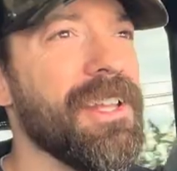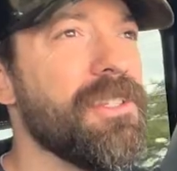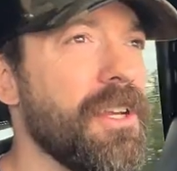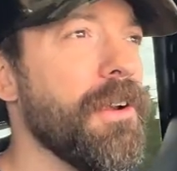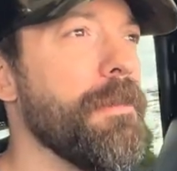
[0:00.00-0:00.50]

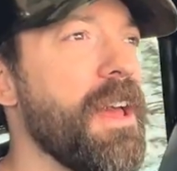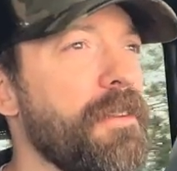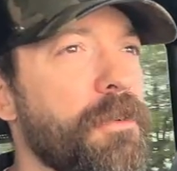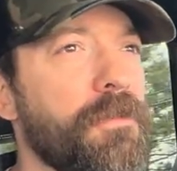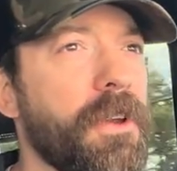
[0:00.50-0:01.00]
considering my
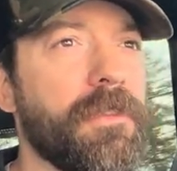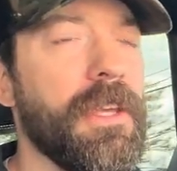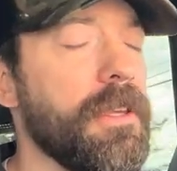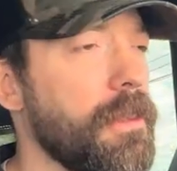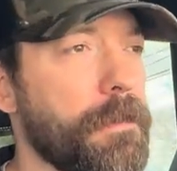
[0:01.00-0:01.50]

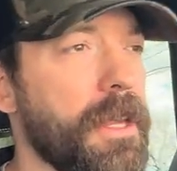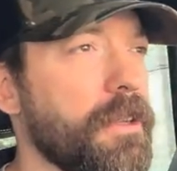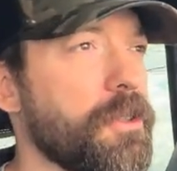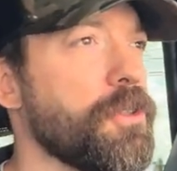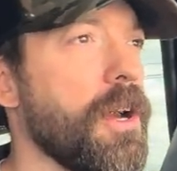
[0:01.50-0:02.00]
F-150, the bed
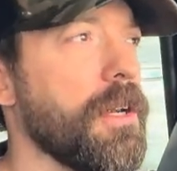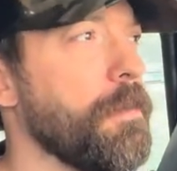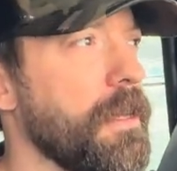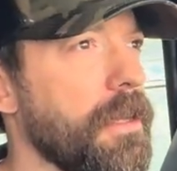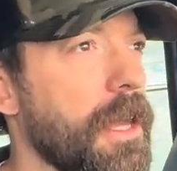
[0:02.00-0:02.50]
of the truck,
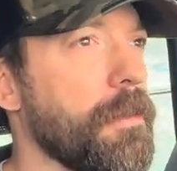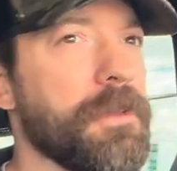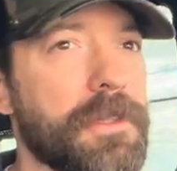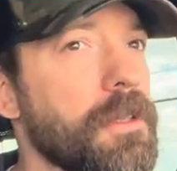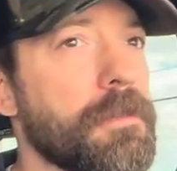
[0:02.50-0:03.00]
being
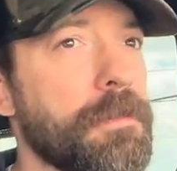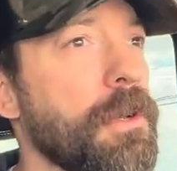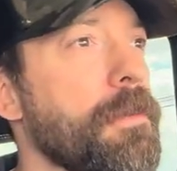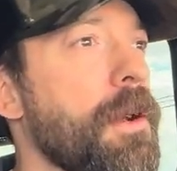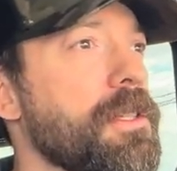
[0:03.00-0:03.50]
able to
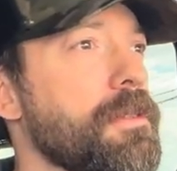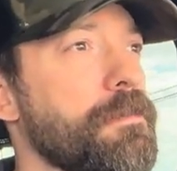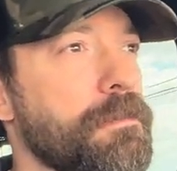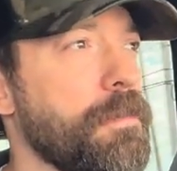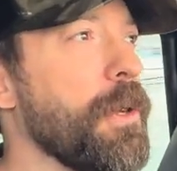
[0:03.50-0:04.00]
pretty much
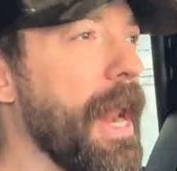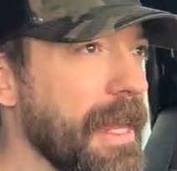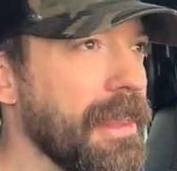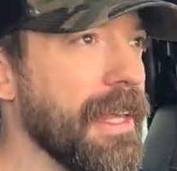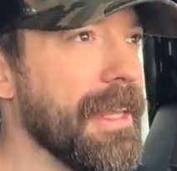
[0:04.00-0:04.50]
put
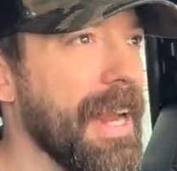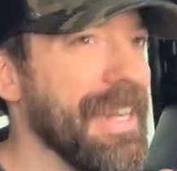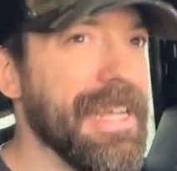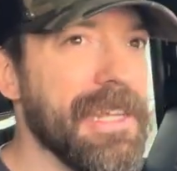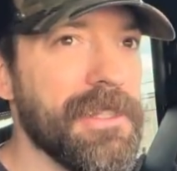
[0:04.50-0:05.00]
anything that I
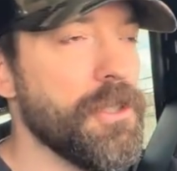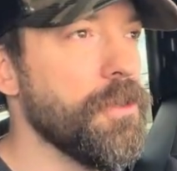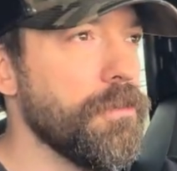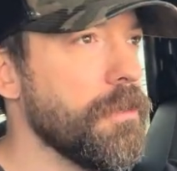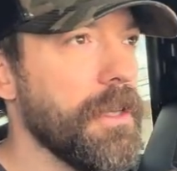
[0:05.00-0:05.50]
need
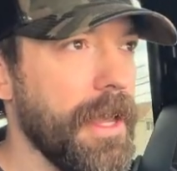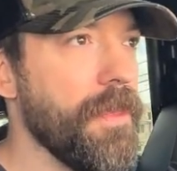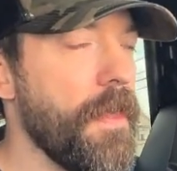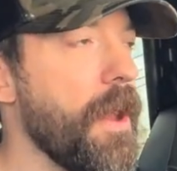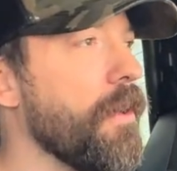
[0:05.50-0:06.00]
to
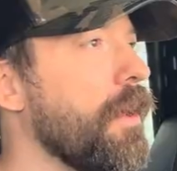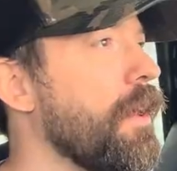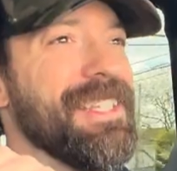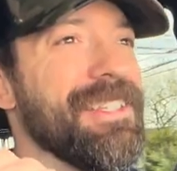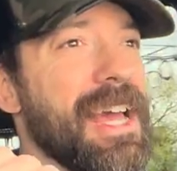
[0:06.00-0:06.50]
in there,
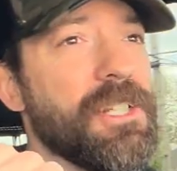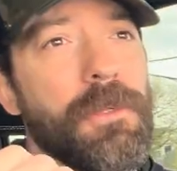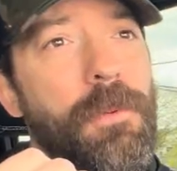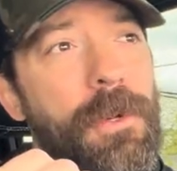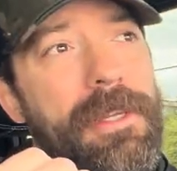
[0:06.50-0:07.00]
this is
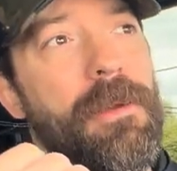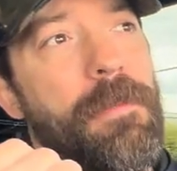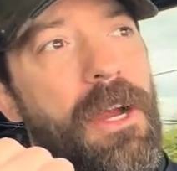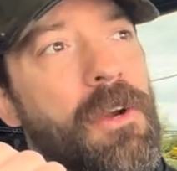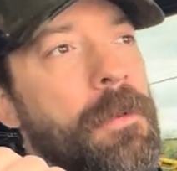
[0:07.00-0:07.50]
actually pretty
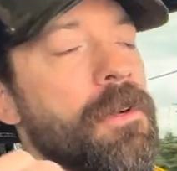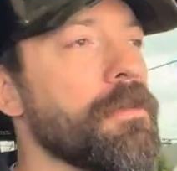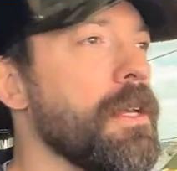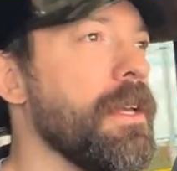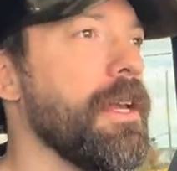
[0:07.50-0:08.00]
comparable
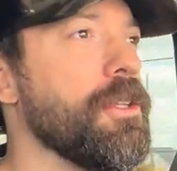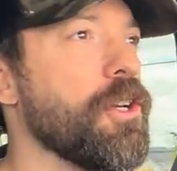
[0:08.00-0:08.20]
in